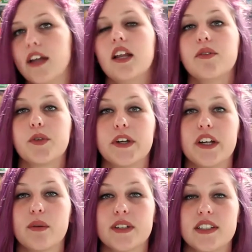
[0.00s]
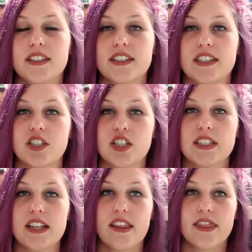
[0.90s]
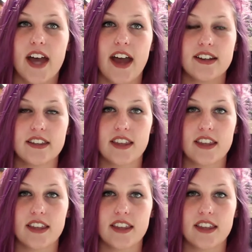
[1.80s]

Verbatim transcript: I loved reading about the decisions that